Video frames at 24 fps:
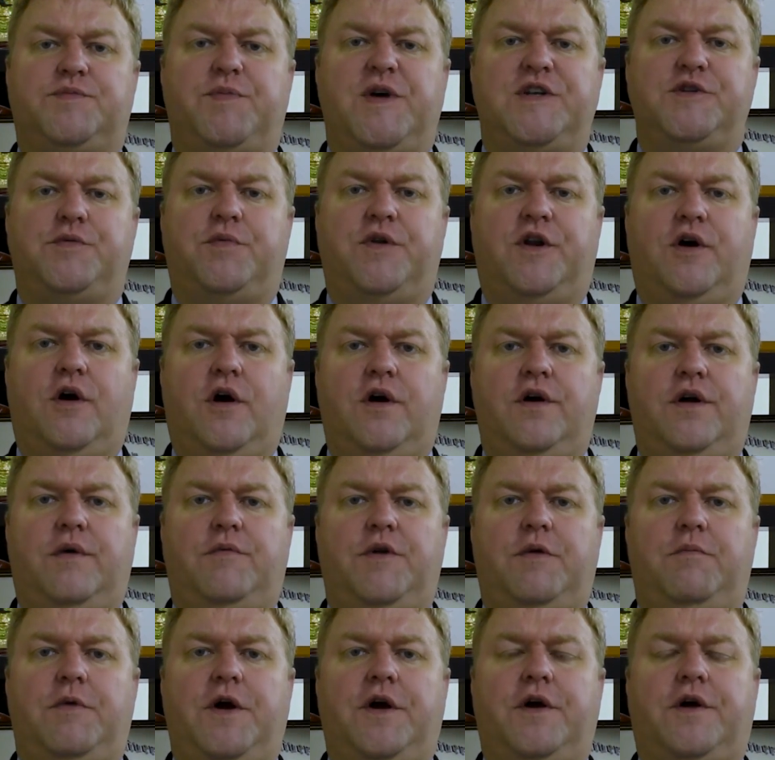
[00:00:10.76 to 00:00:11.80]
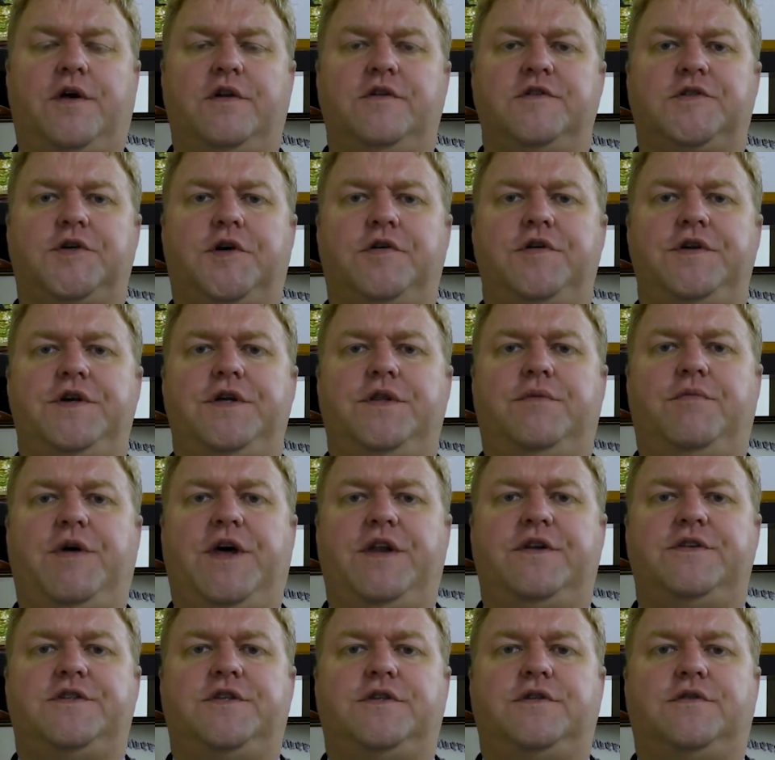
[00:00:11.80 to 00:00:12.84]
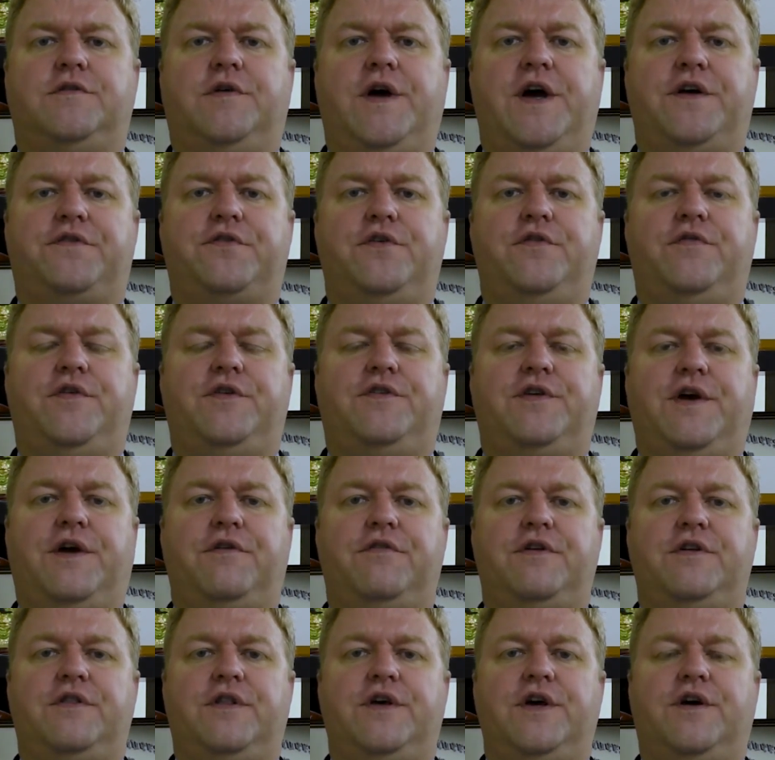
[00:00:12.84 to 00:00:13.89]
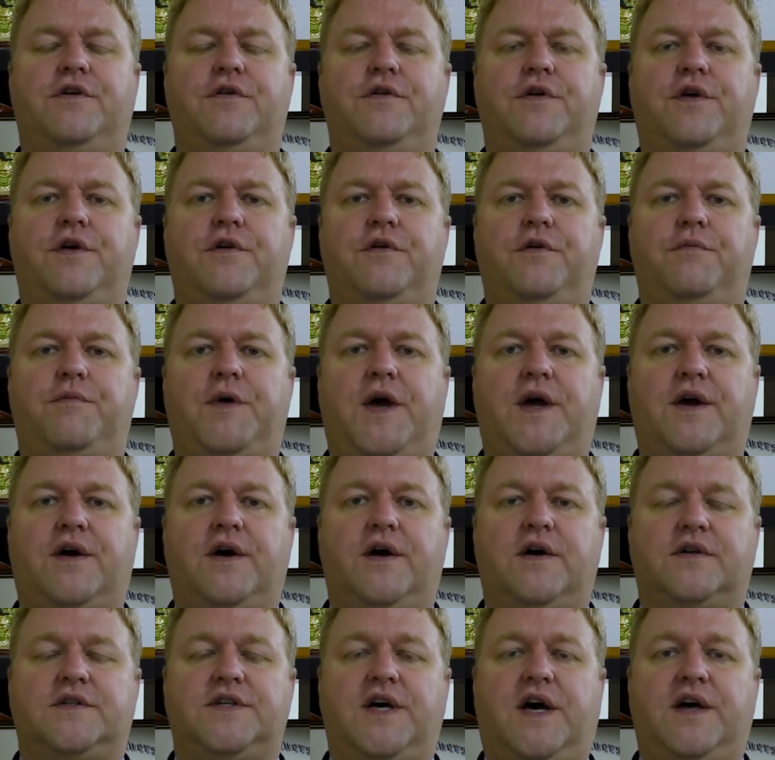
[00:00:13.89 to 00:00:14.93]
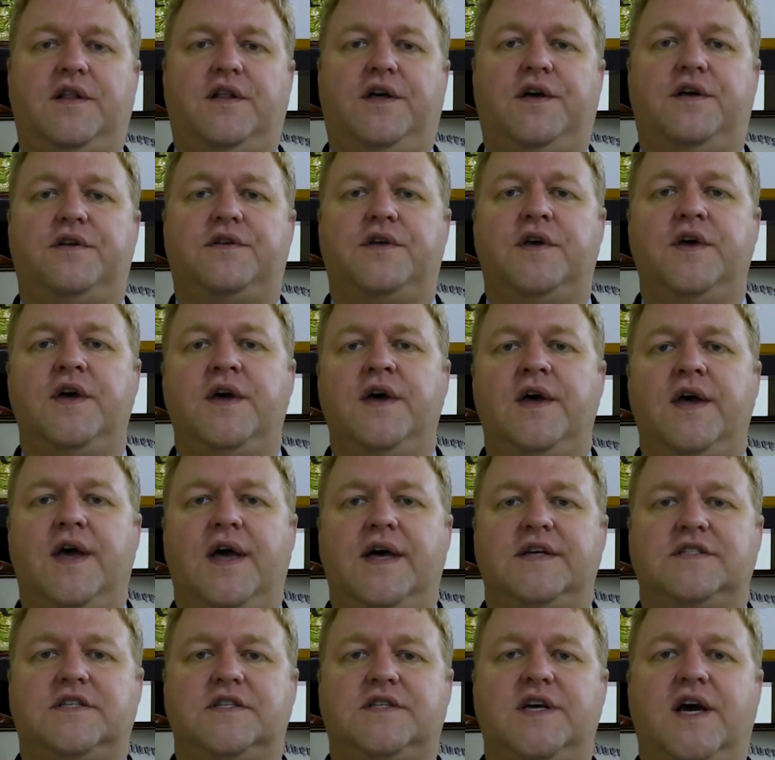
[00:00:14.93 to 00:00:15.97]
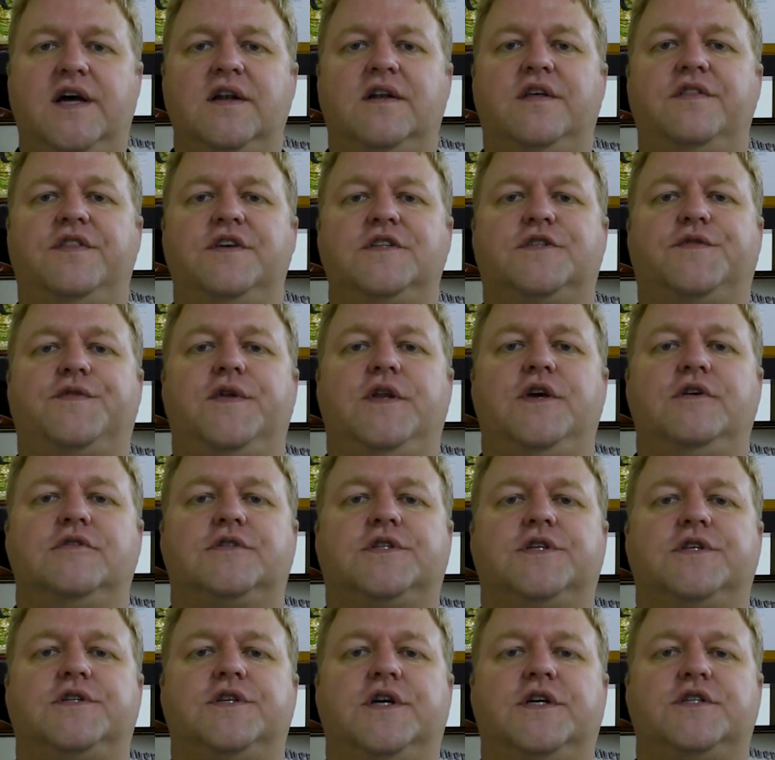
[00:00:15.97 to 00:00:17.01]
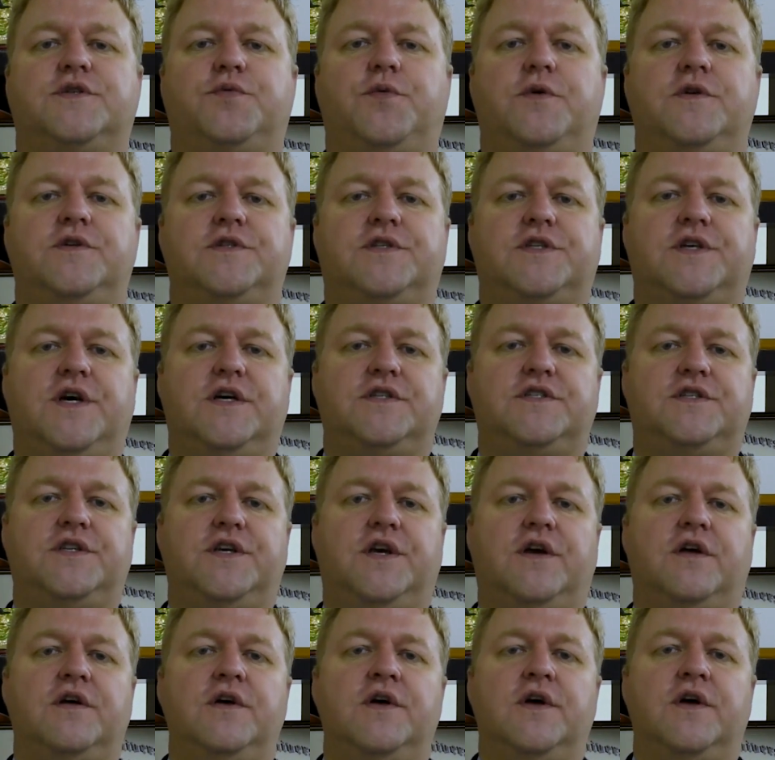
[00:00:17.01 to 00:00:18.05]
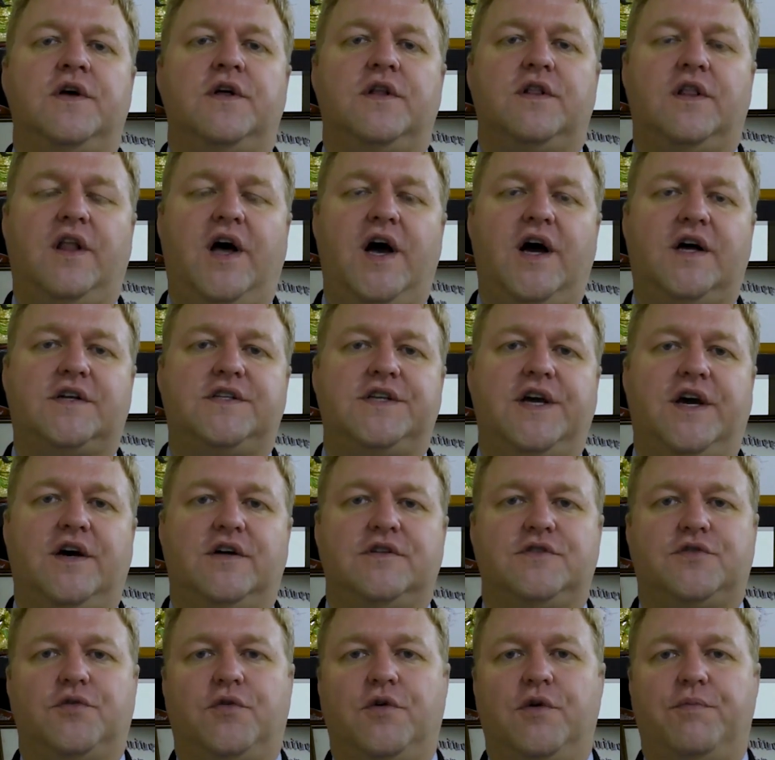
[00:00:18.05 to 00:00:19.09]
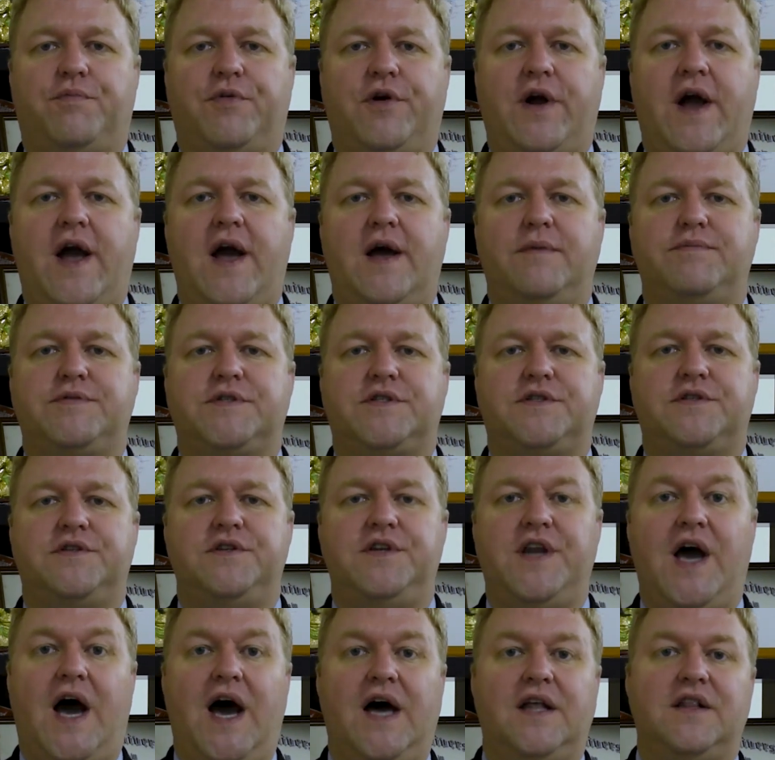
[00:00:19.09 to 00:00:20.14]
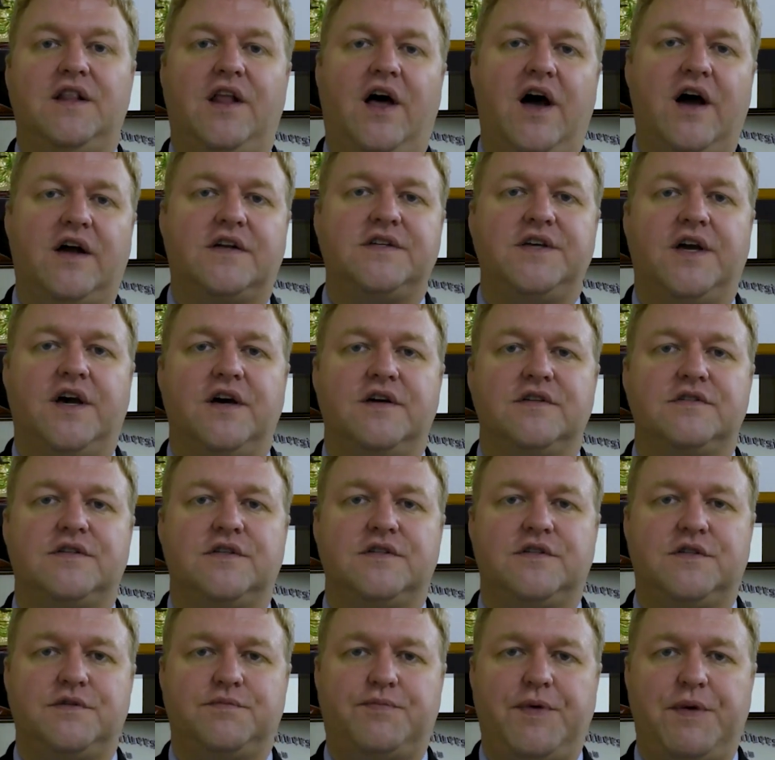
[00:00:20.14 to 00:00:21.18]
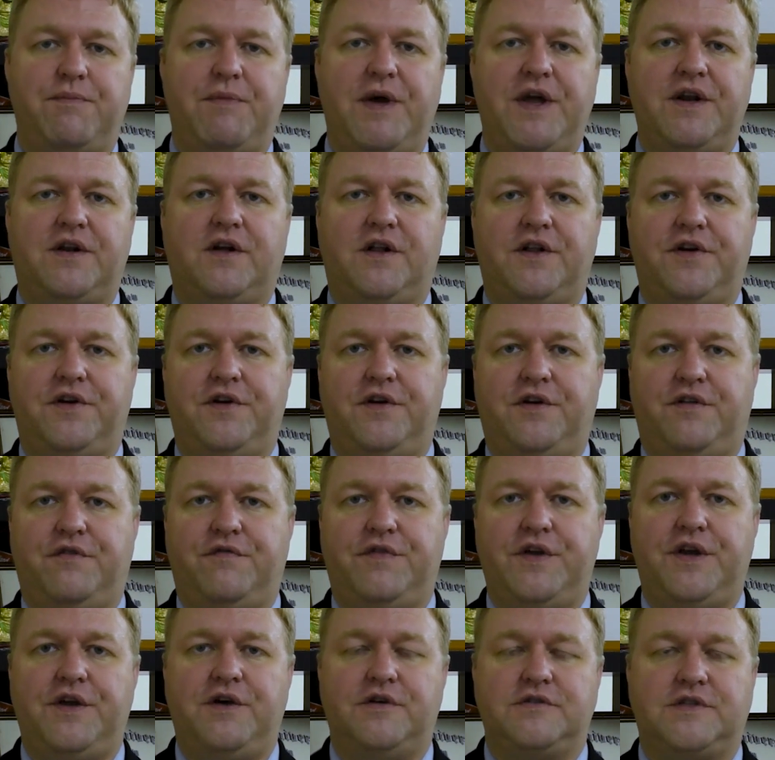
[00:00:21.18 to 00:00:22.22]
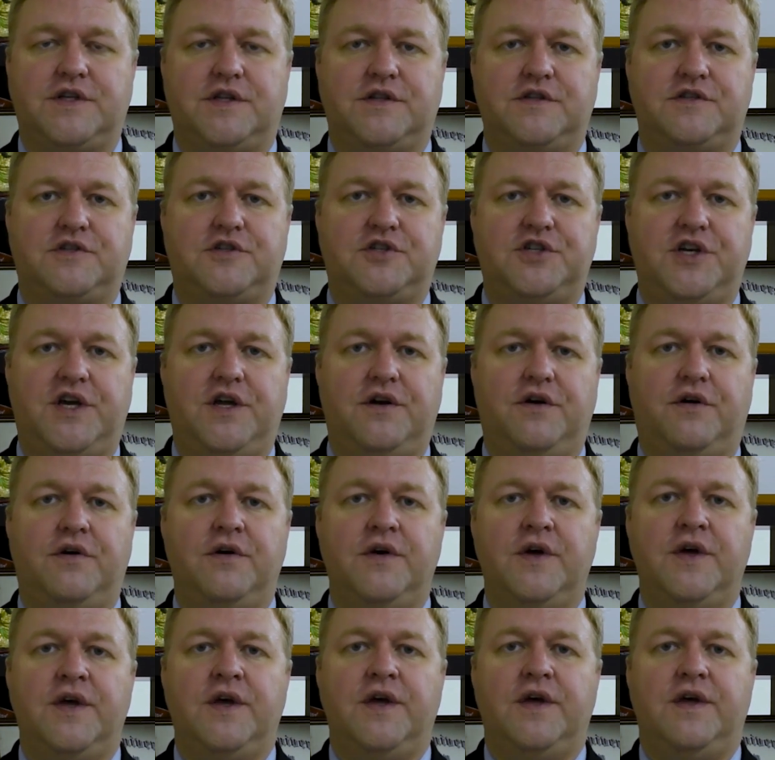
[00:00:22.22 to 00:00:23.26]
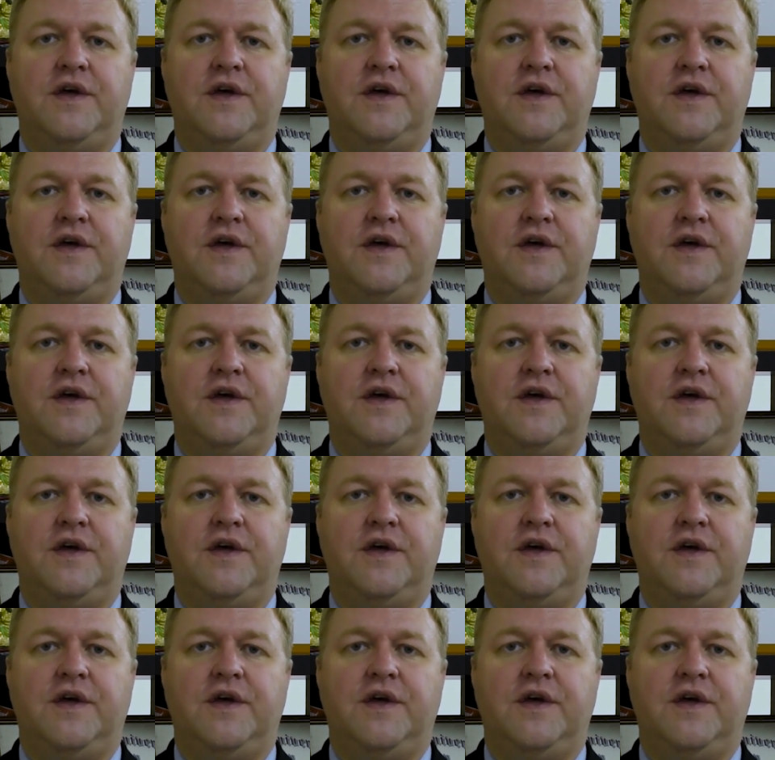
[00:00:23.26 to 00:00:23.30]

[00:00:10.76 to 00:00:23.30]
is Benjamin Hart. I'm an American attorney and the managing director of Integrity Legal here in Bangkok, Thailand. As the title of this video suggests, we're discussing lockdowns or perhaps not lockdowns, as has been made clear in other videos on this channel.